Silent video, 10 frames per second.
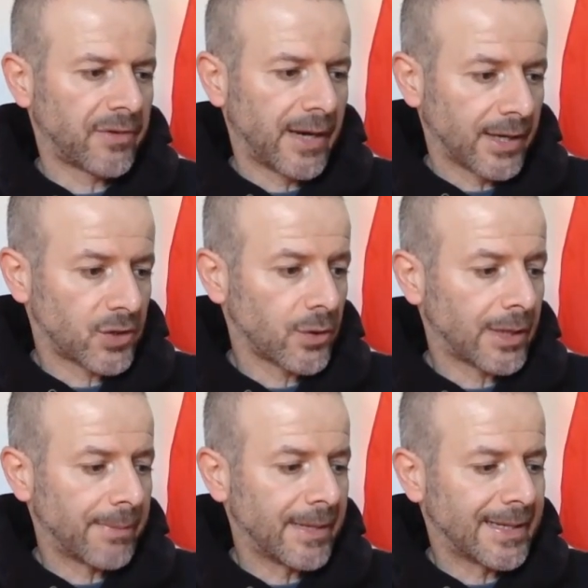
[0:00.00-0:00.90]
If I
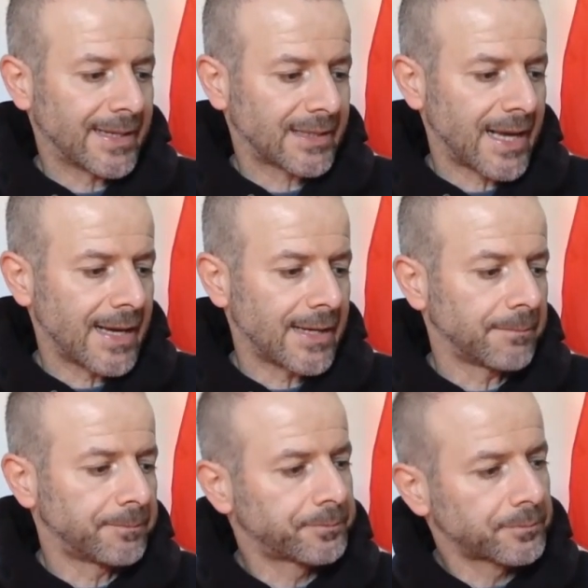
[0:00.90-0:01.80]
have brown hair,
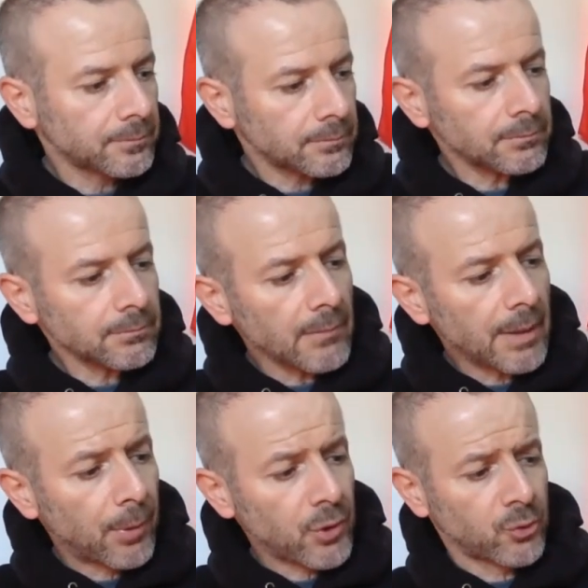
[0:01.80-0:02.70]
what can I do? Well,
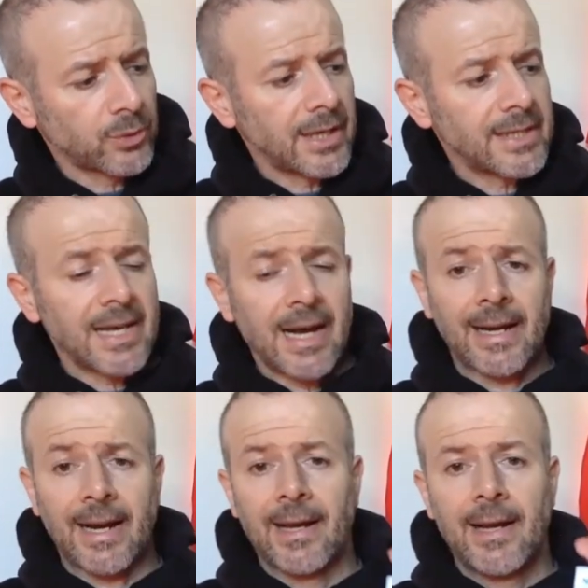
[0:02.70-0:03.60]
I can use
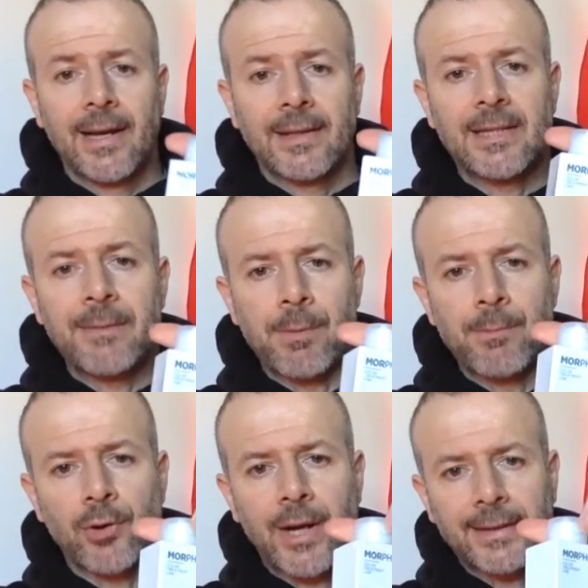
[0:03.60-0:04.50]
Deep
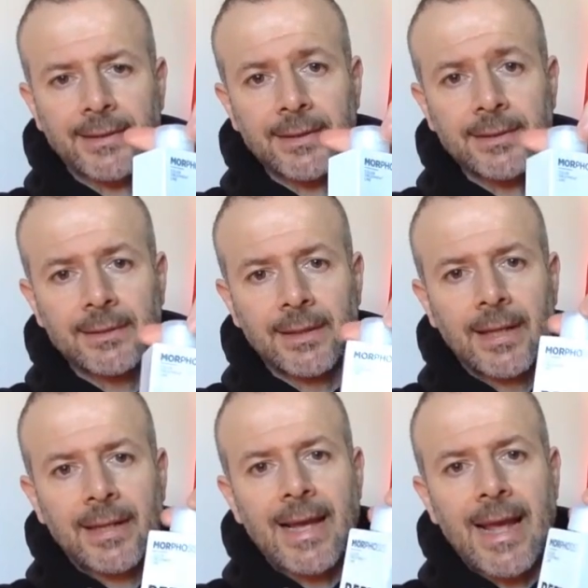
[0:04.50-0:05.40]
Brunette.
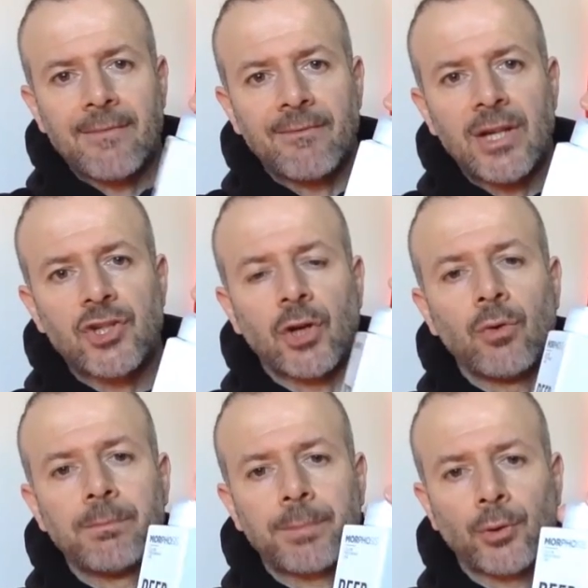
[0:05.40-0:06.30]
This is a
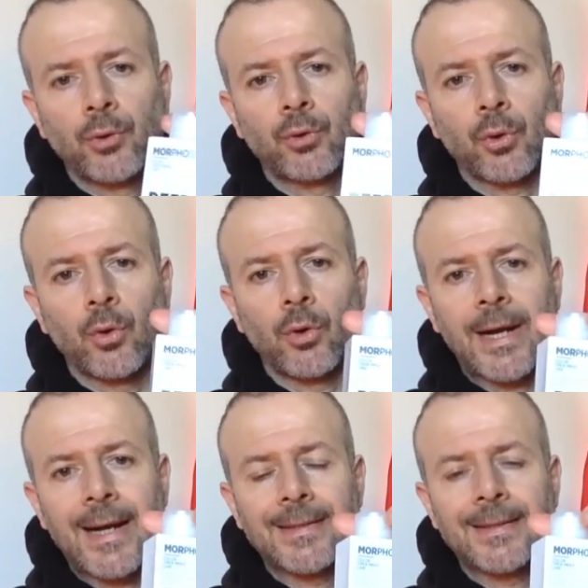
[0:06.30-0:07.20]
coloring product.
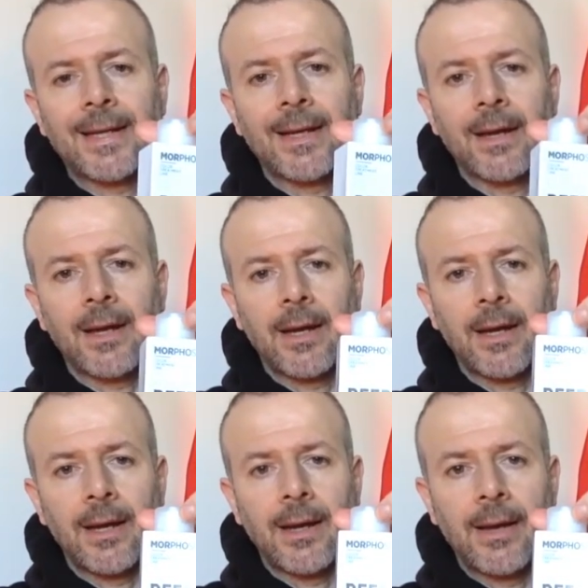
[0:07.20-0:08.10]

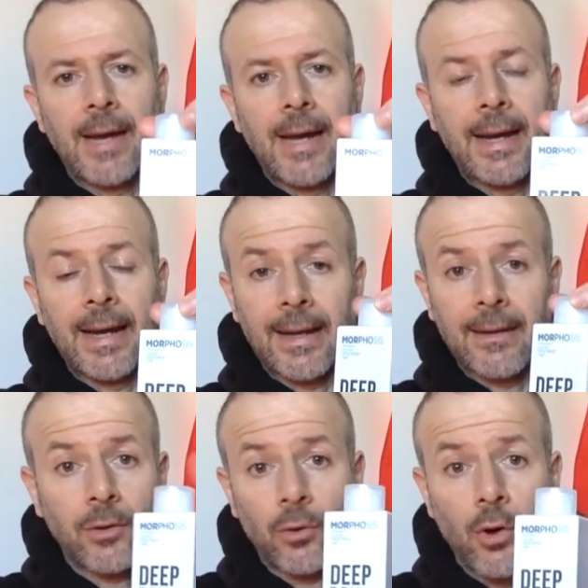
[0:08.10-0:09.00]
It
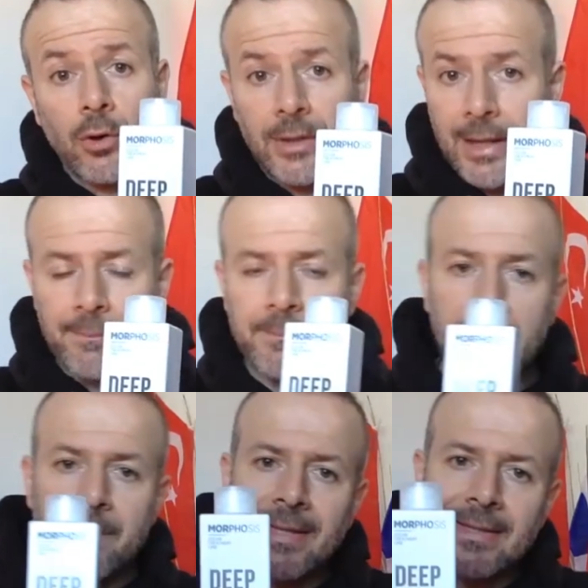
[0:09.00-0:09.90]
contains brown
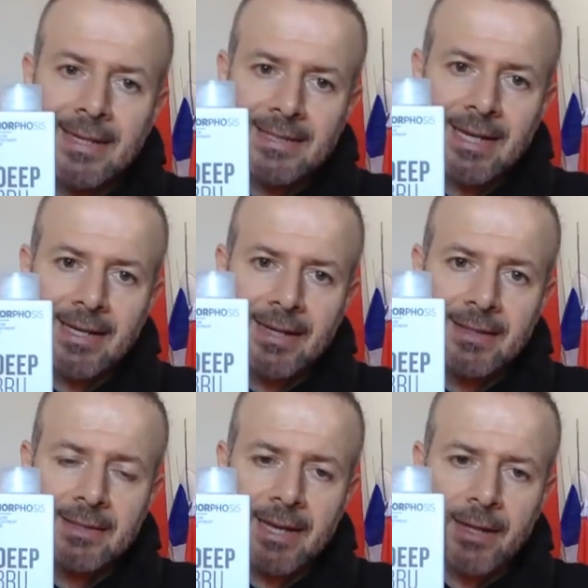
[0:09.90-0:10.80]
pigments
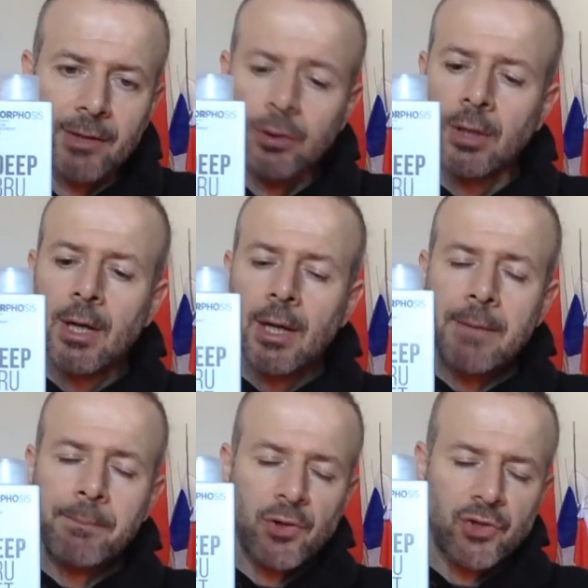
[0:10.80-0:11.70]
inside, so I
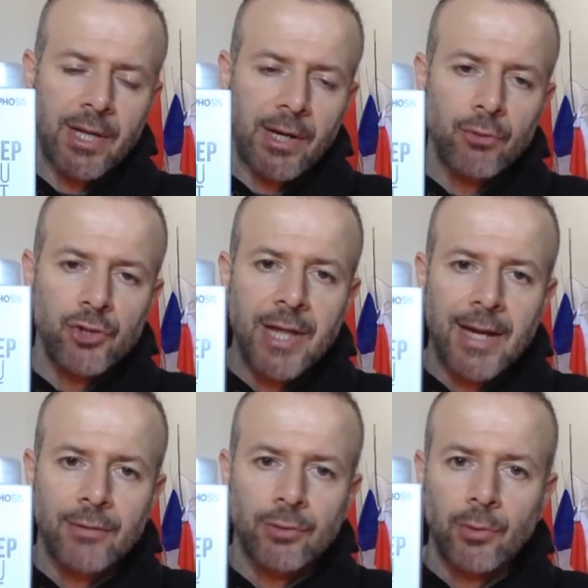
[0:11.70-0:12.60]
may want to
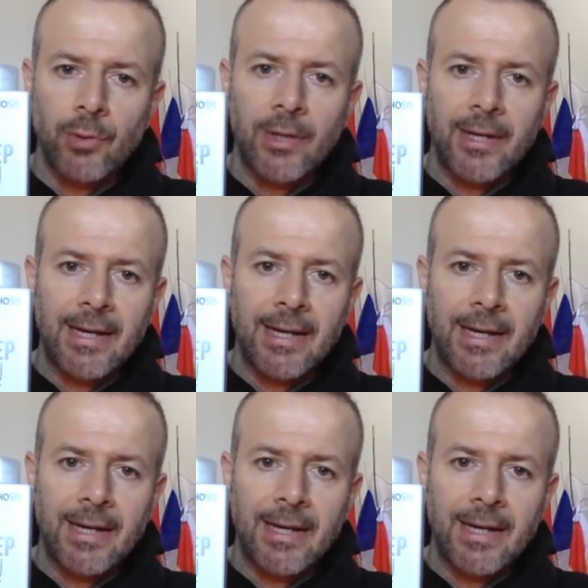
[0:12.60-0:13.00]
brighten